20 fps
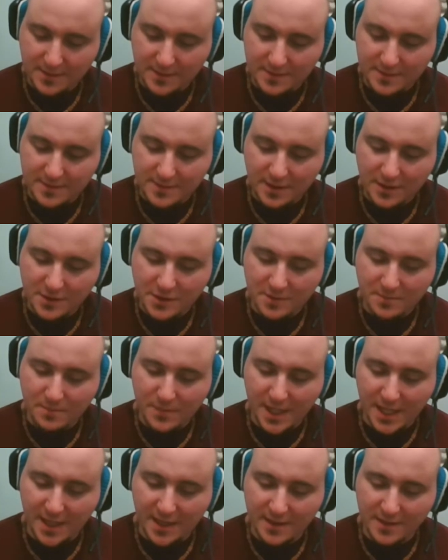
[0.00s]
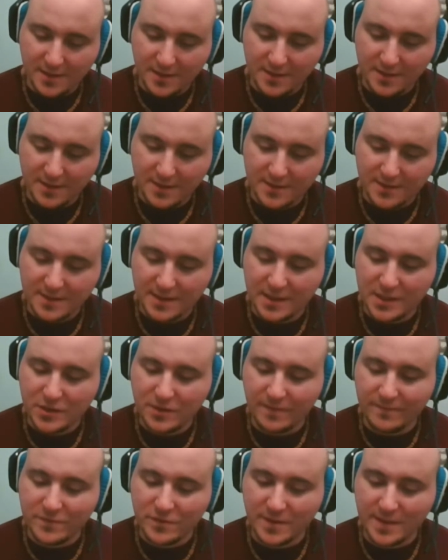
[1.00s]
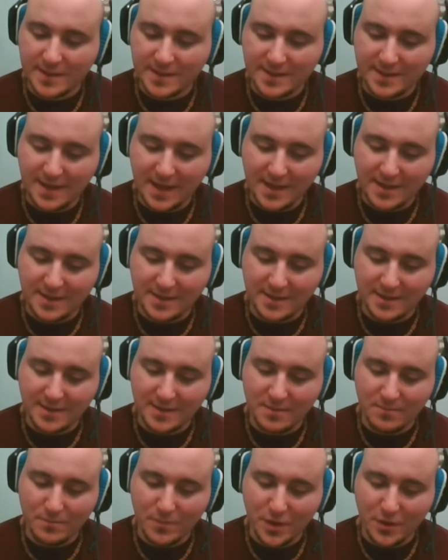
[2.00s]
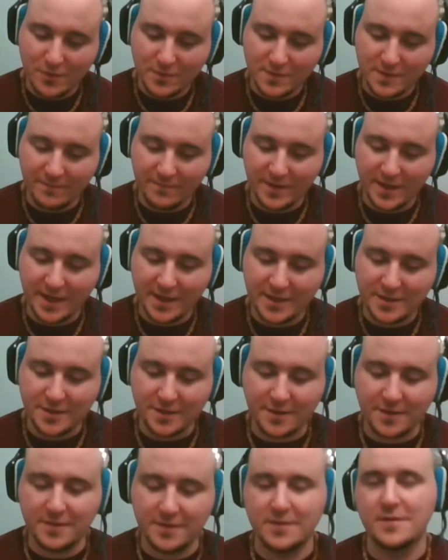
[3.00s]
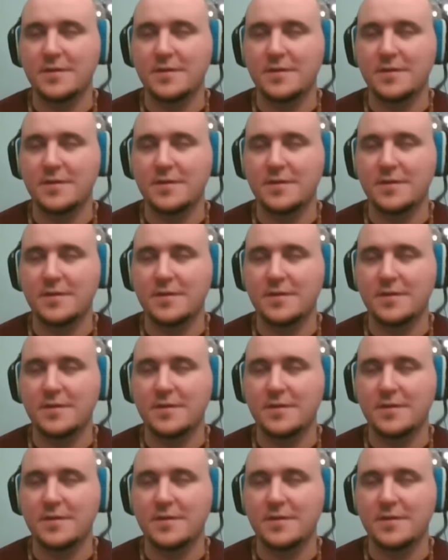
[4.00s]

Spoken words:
such a man is said to have transcended the modes of nature.